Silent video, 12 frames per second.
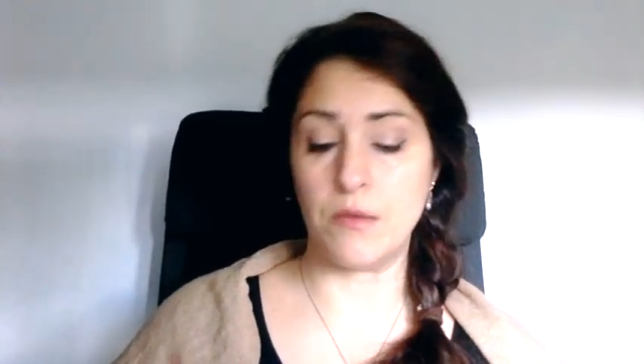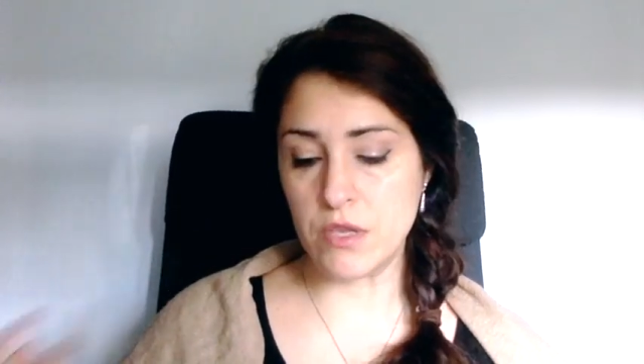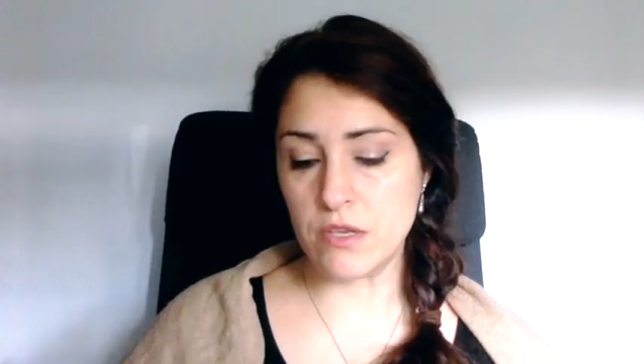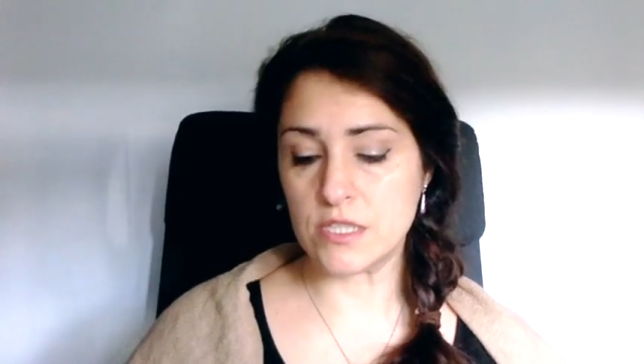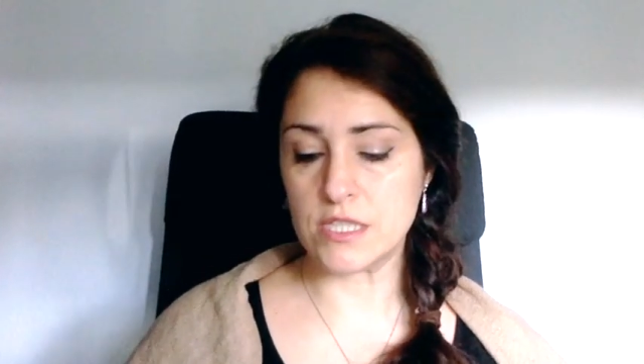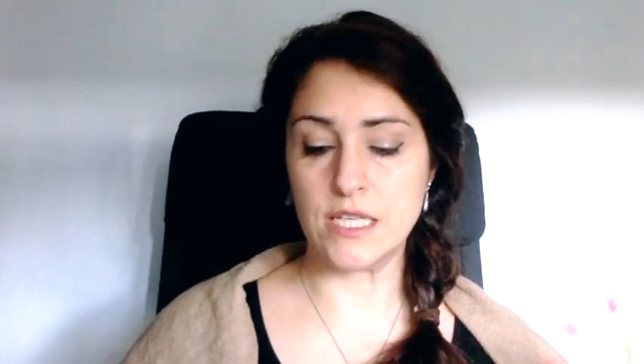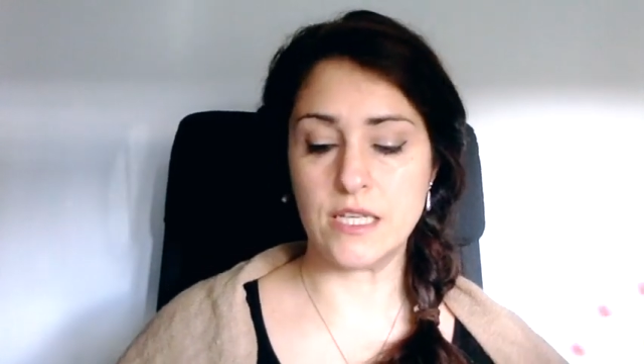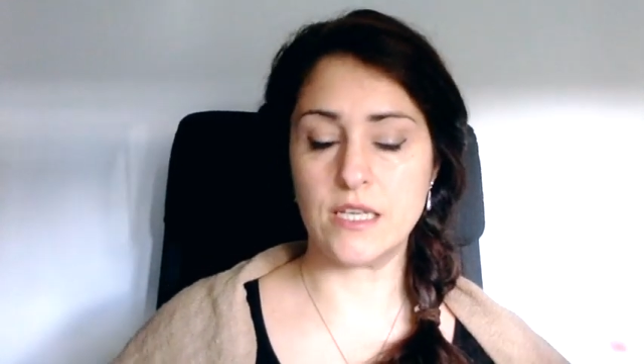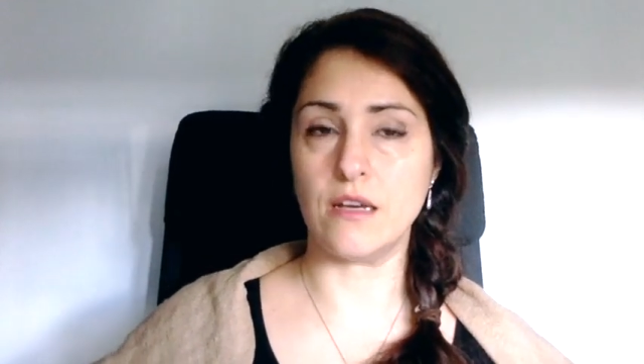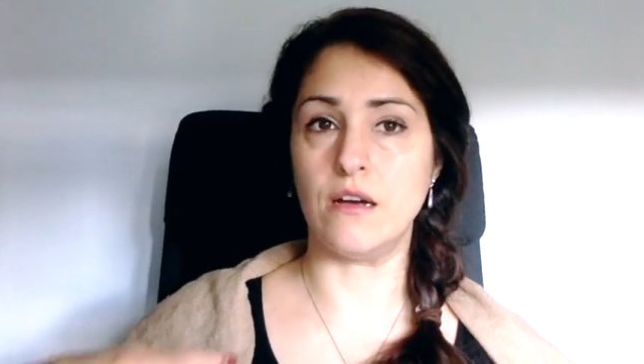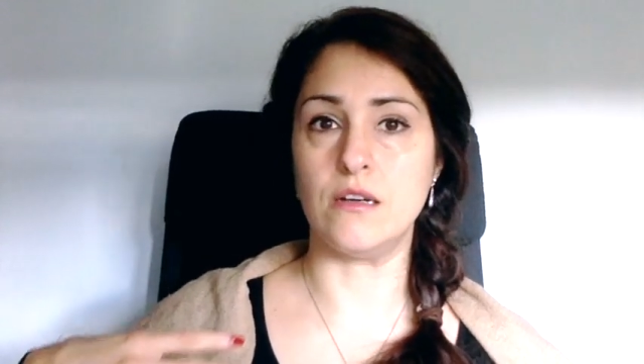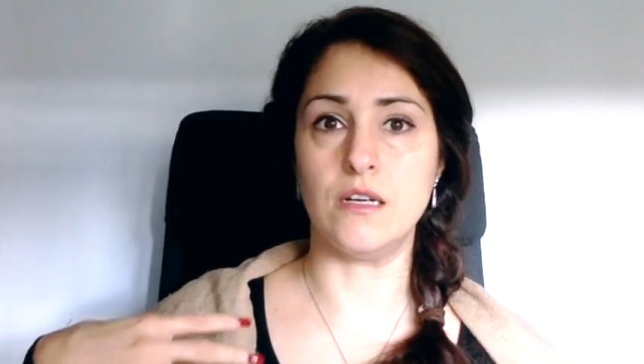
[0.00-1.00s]
music,
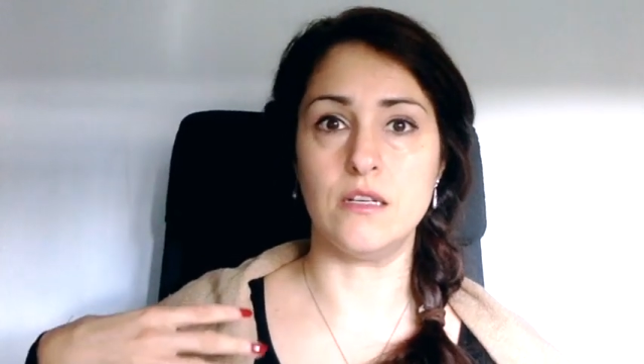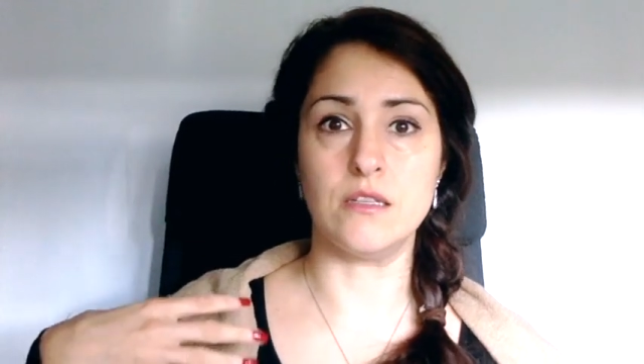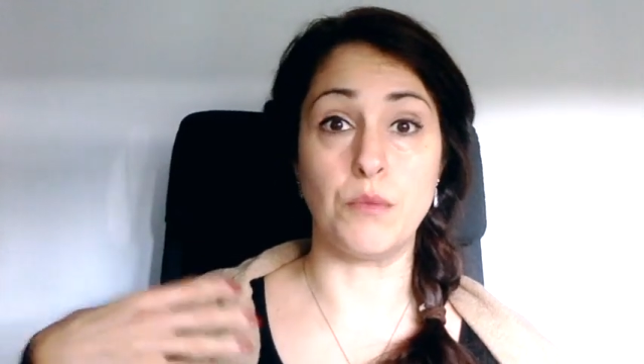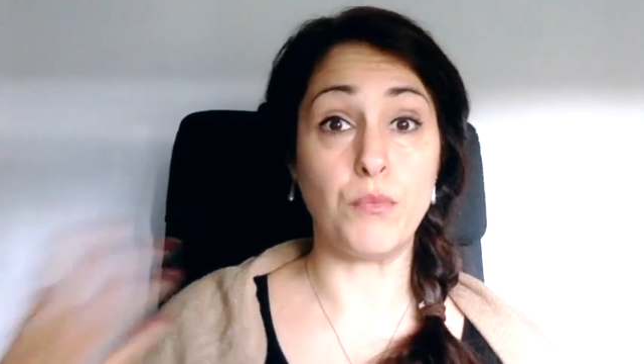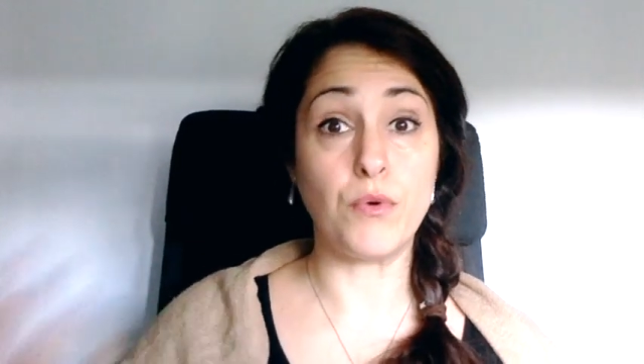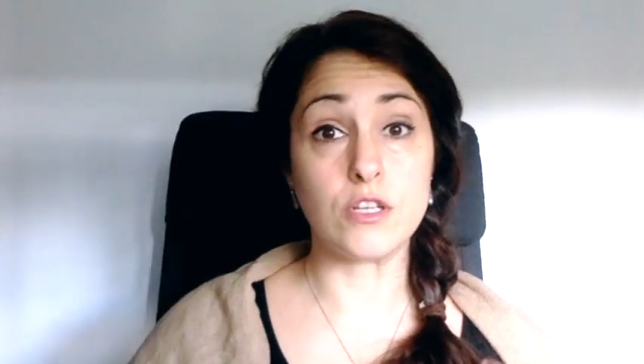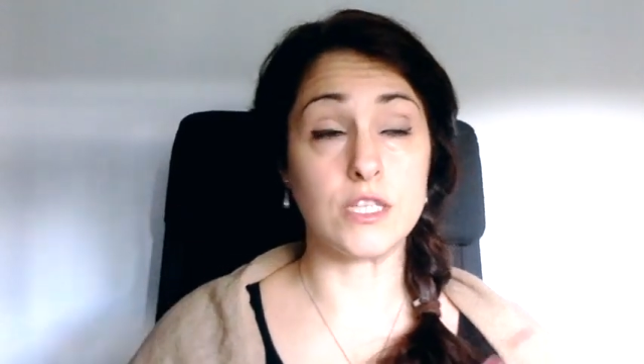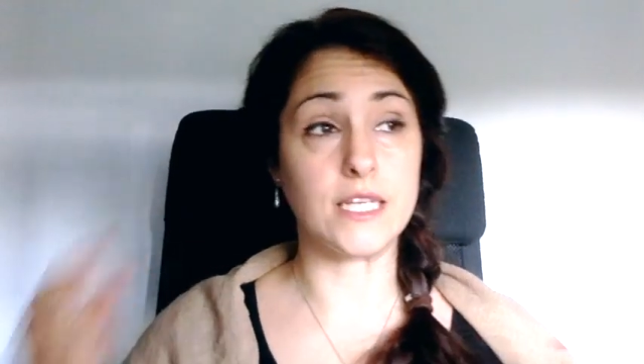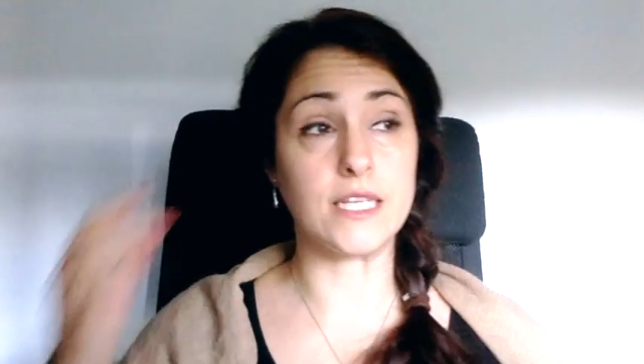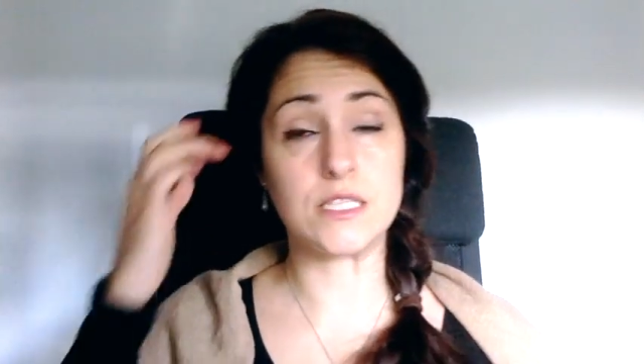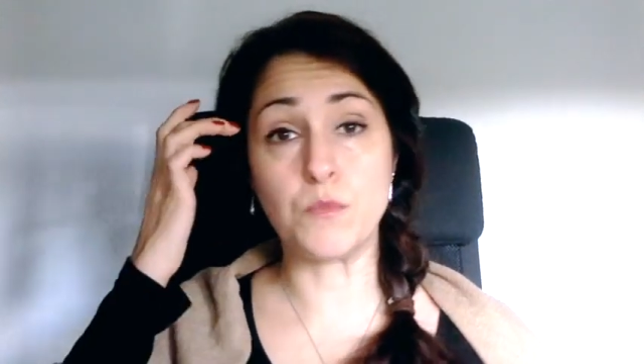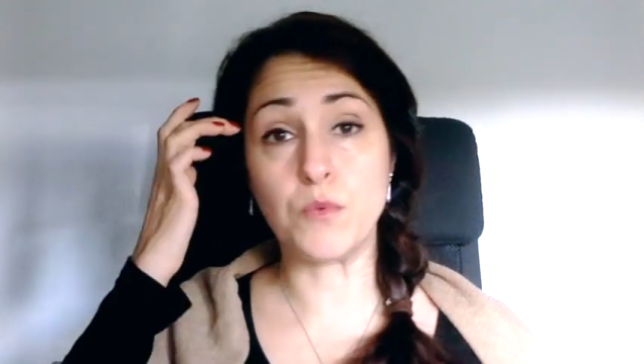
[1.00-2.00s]

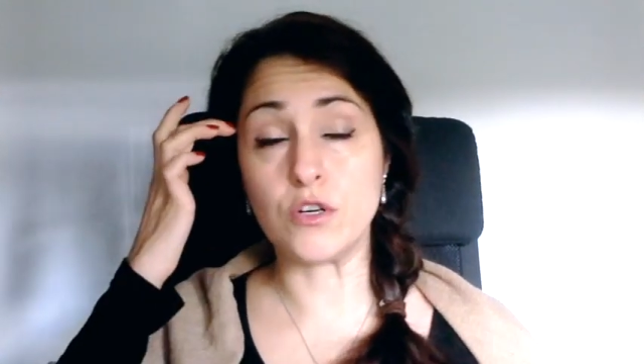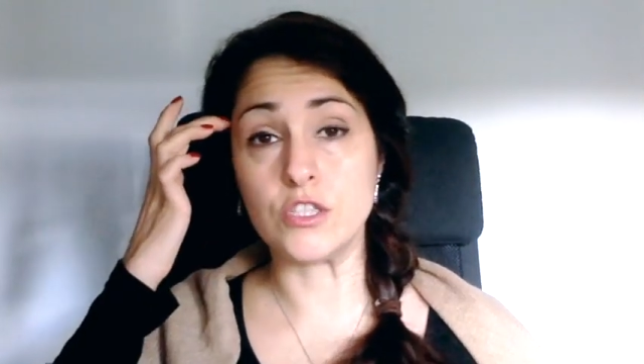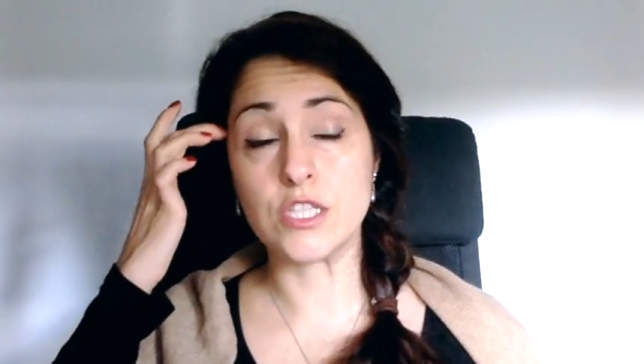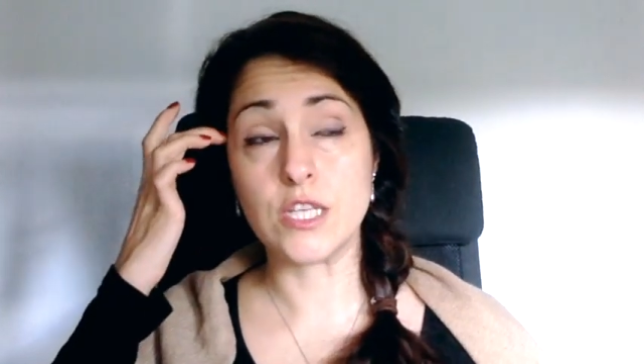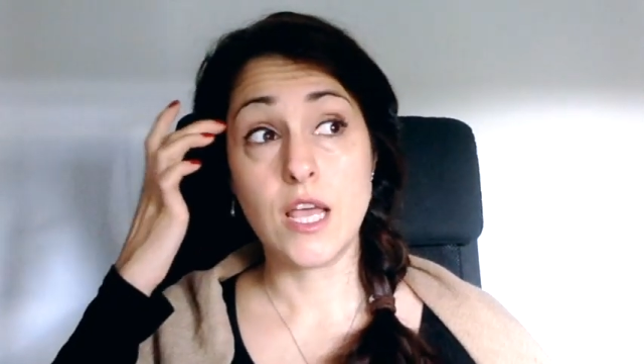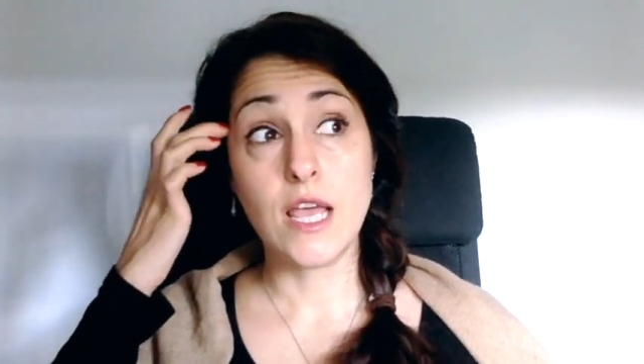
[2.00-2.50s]
deporte, sports.